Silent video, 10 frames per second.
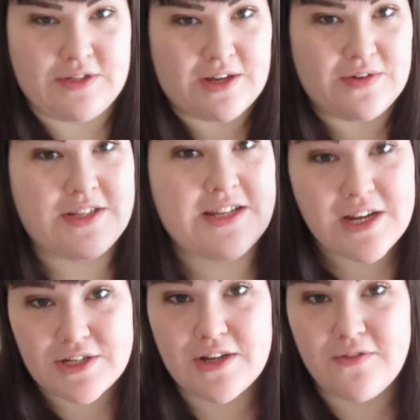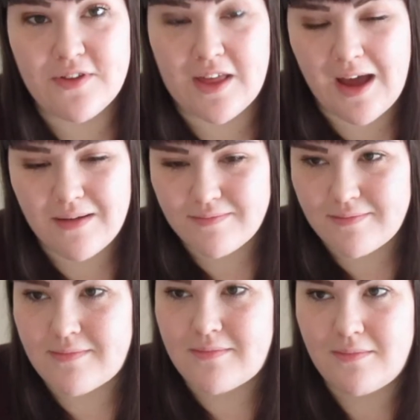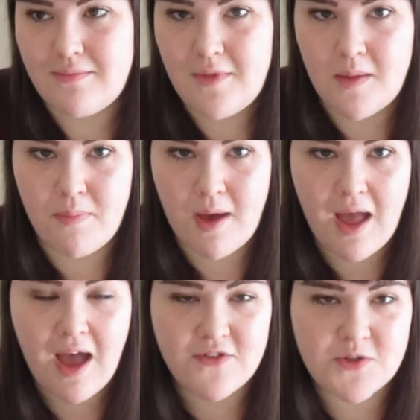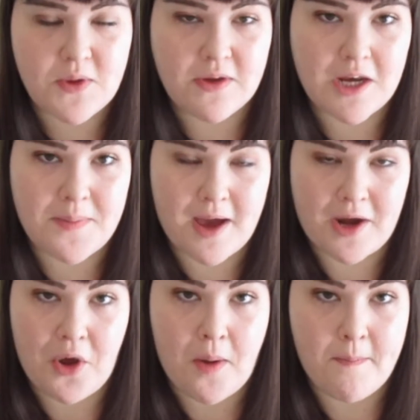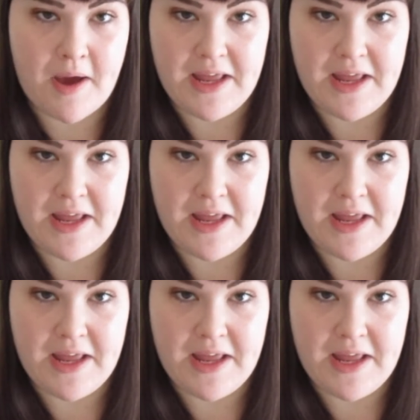So stay tuned for that. But I have spoken about it on my